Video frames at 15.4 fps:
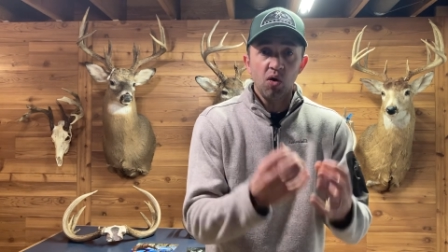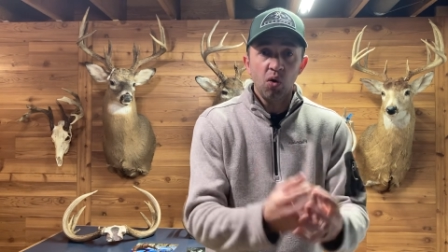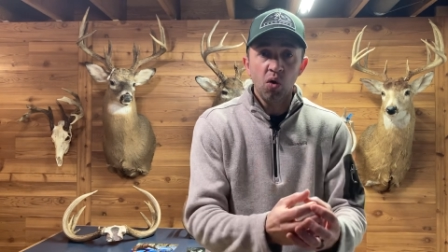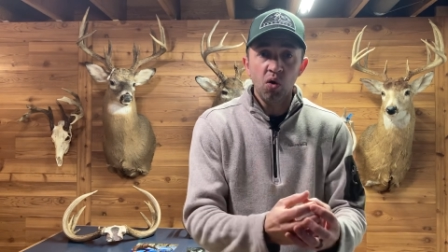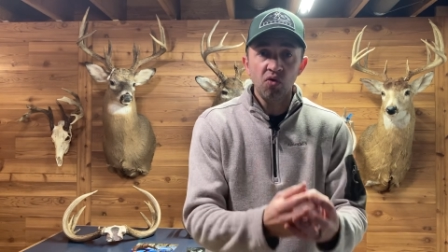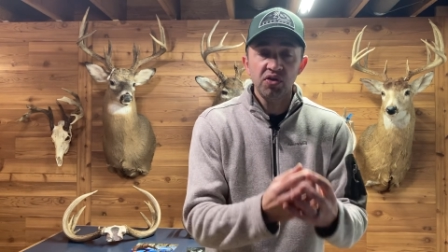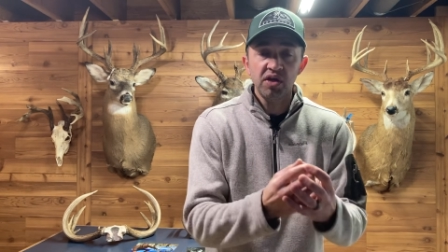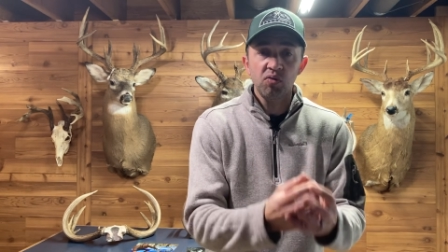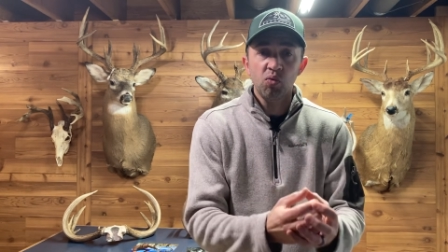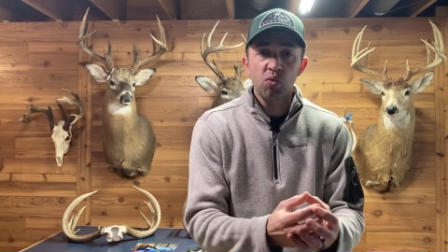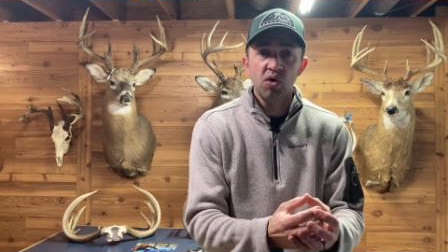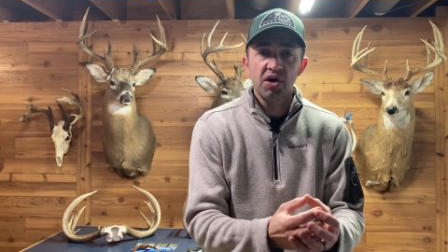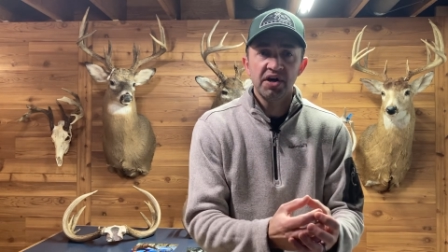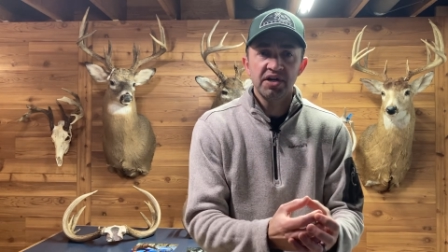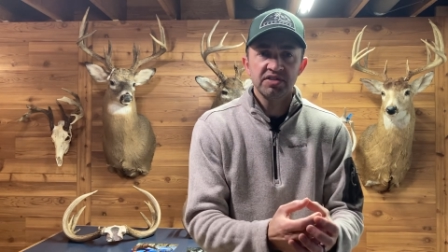only
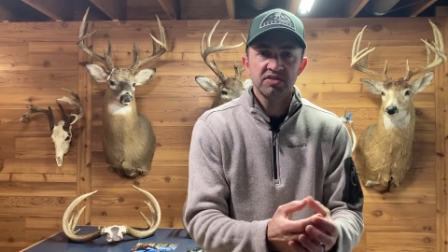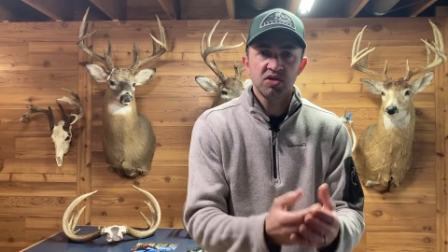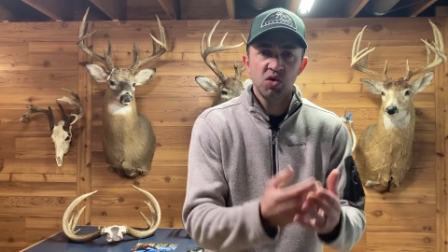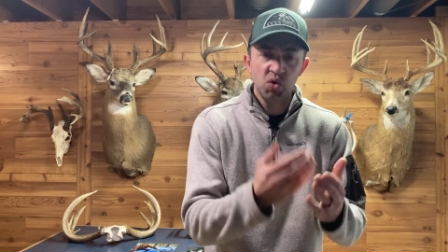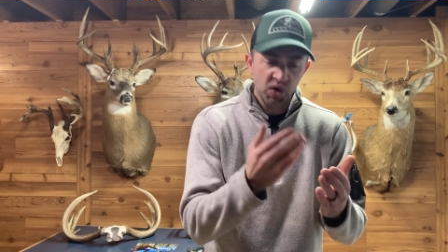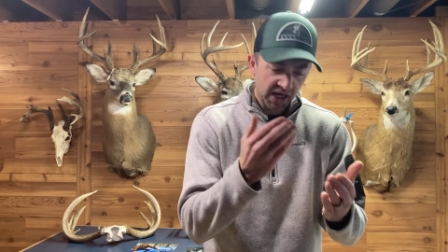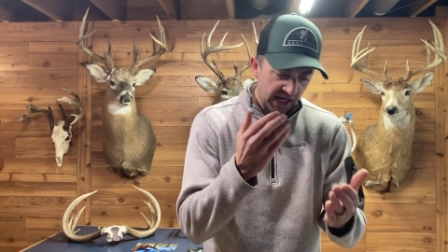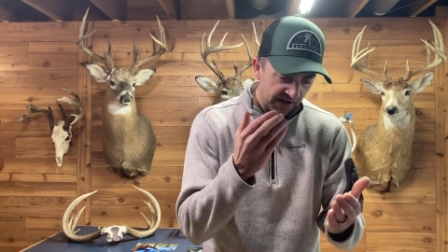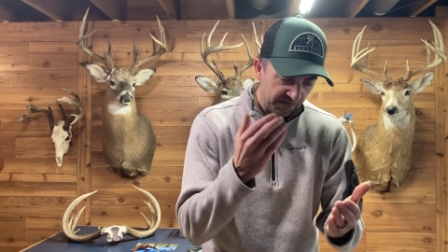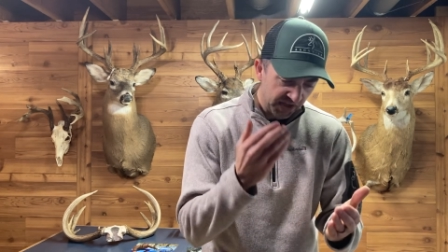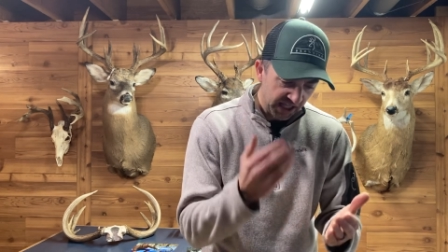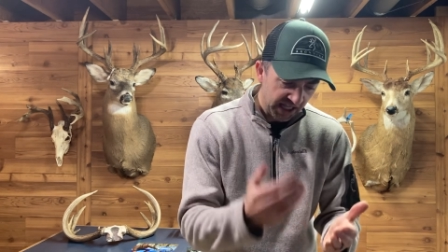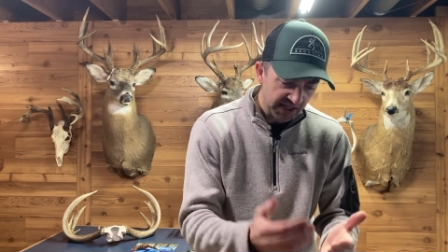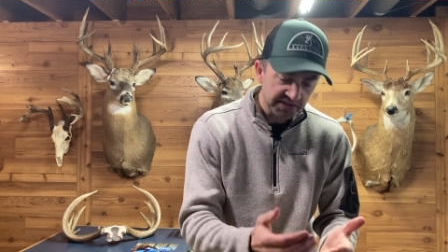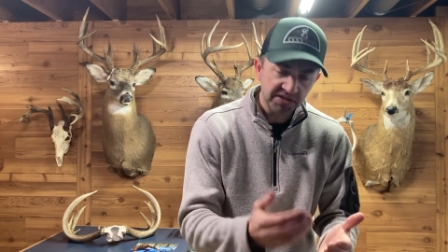ones who have
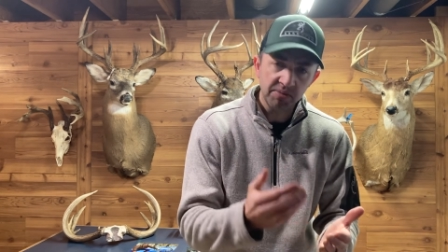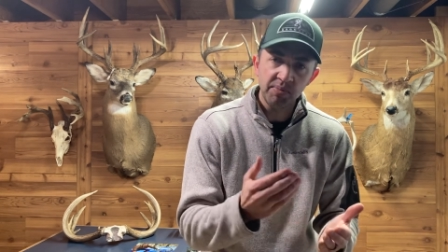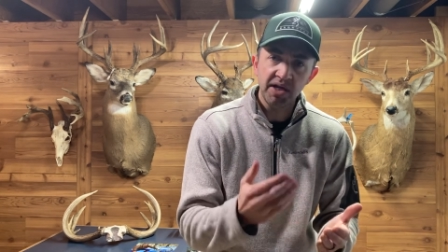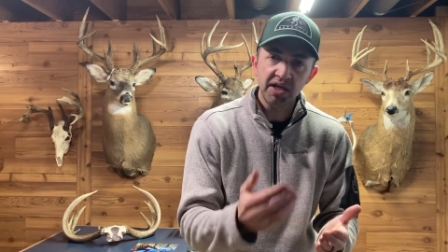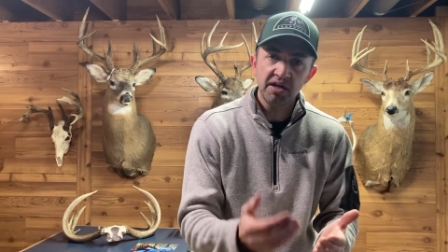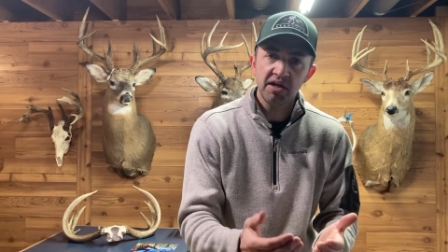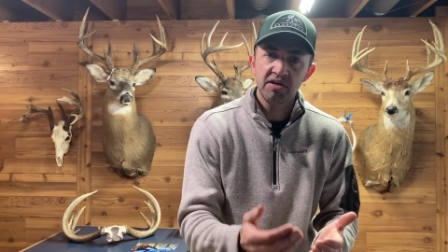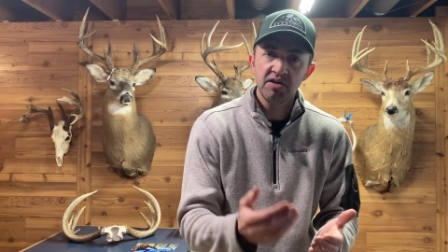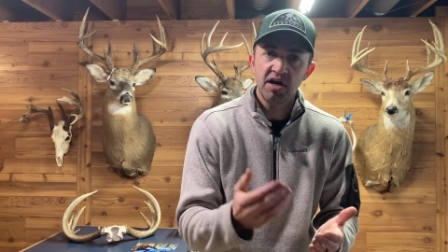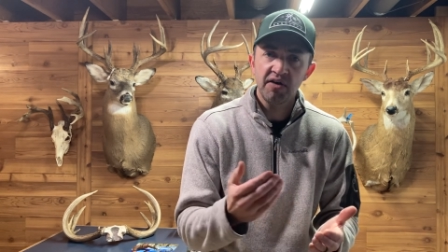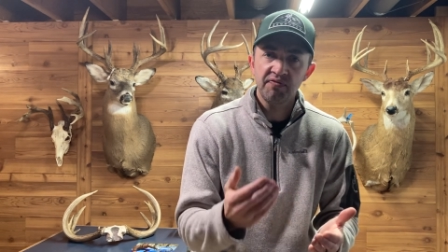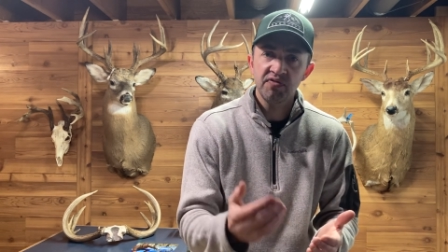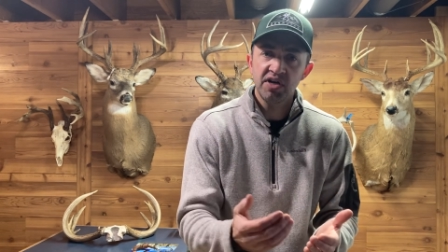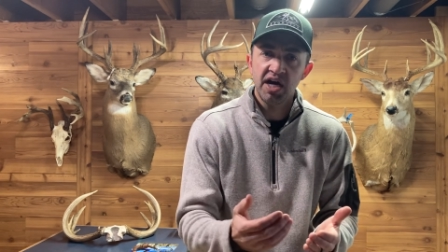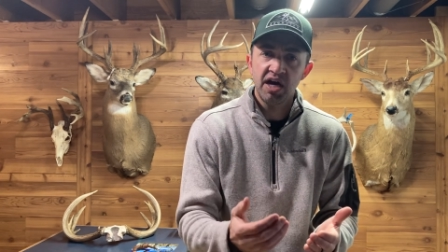intimate
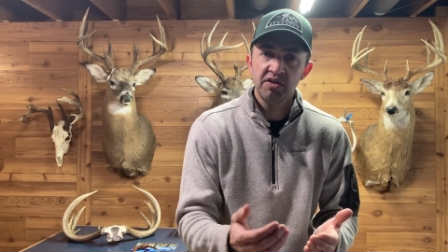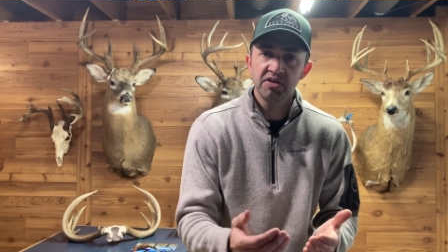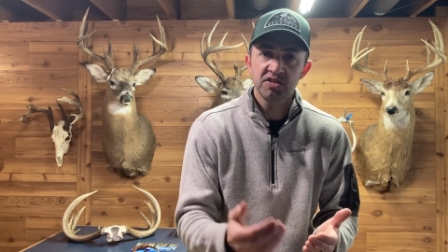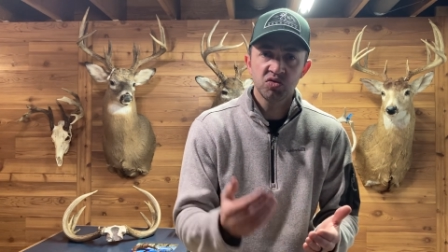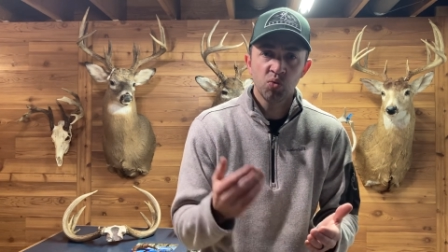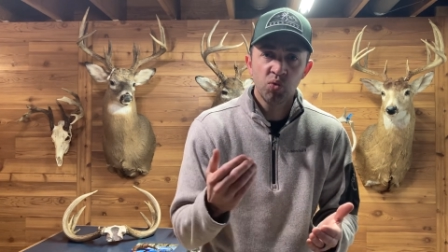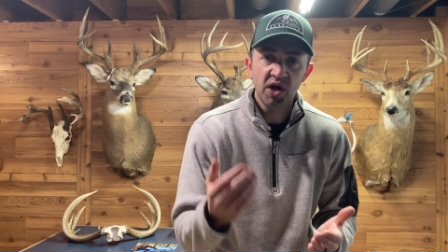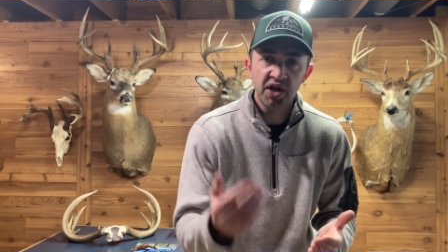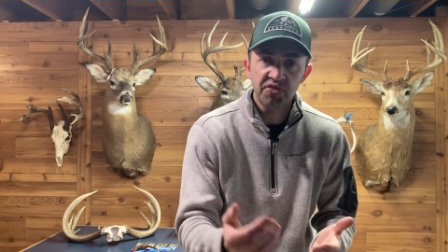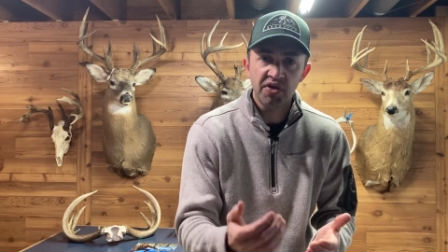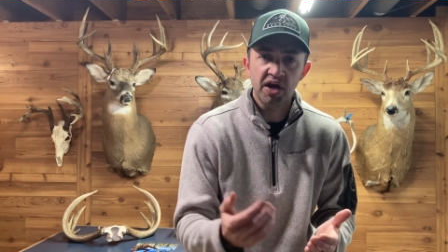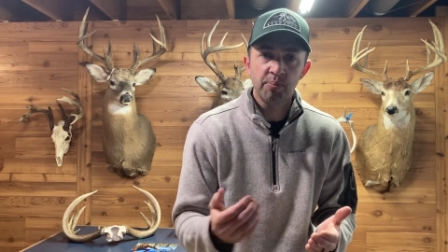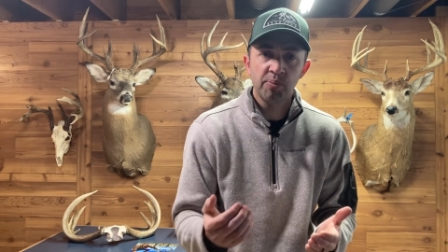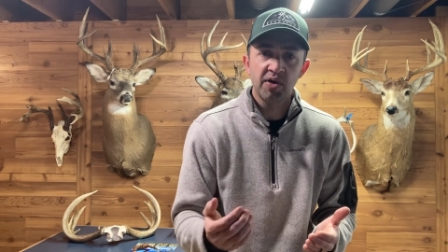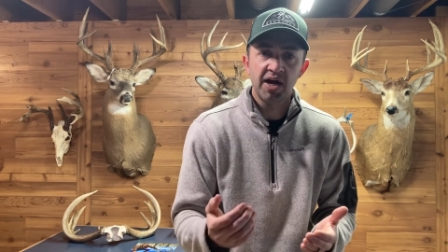enough knowledge with
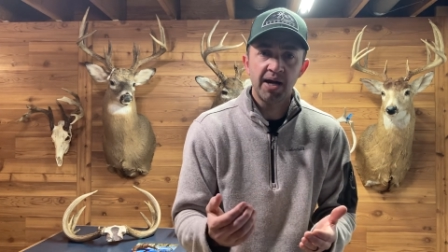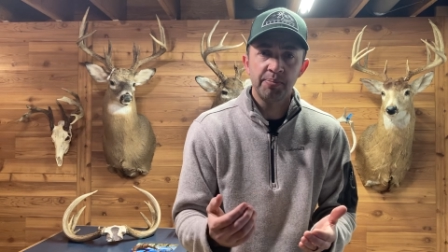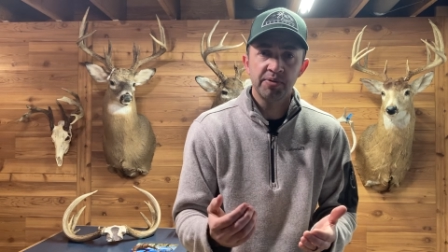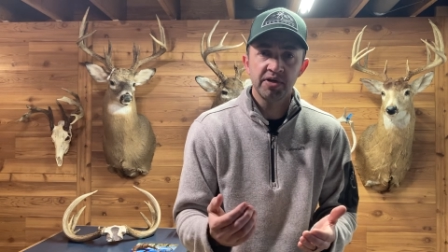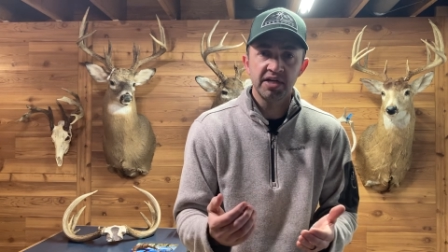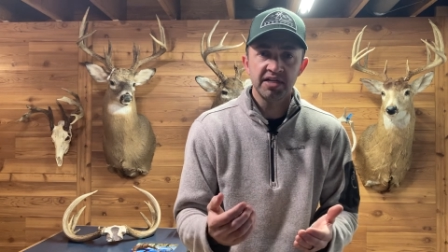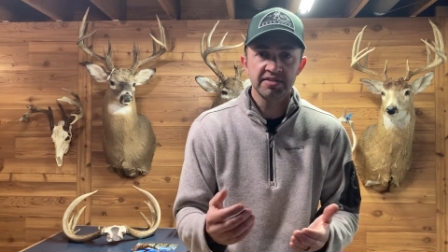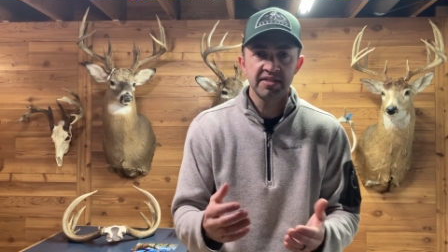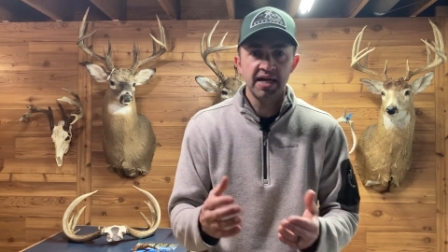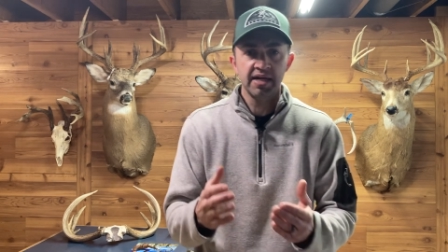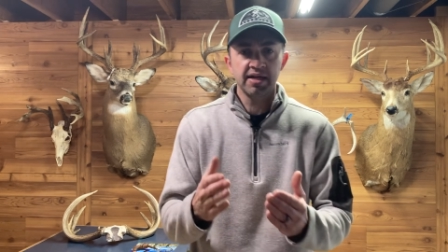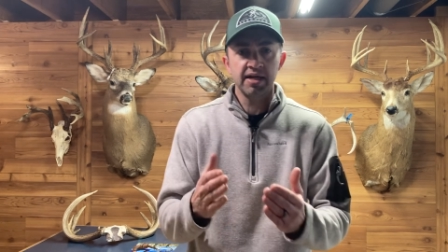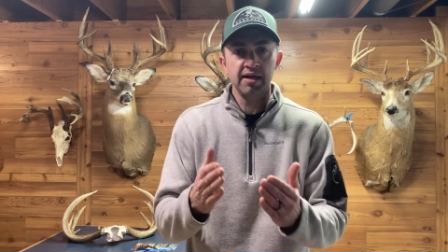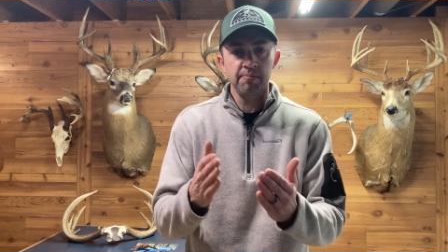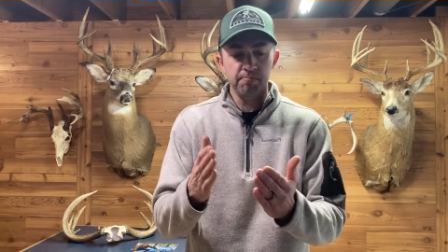our properties
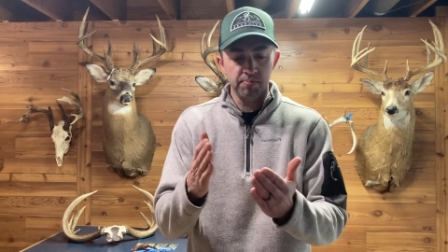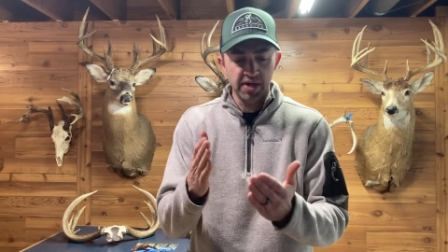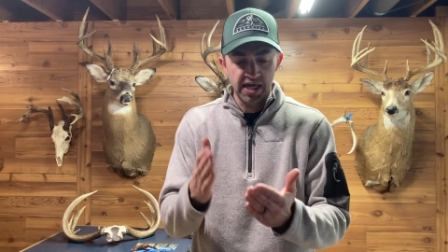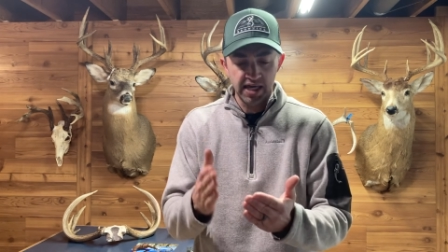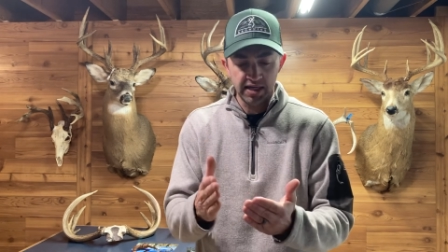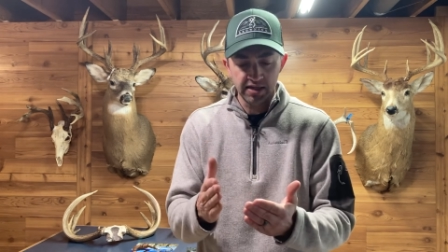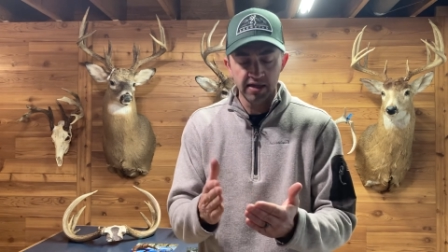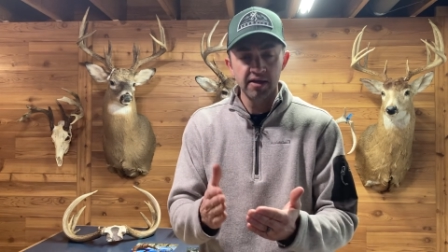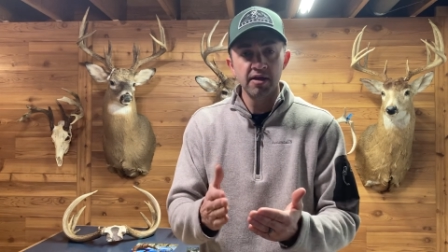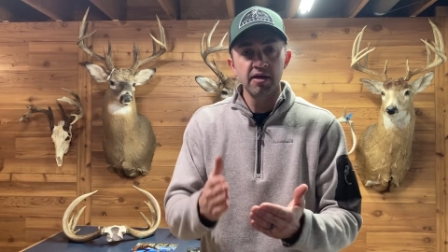that can make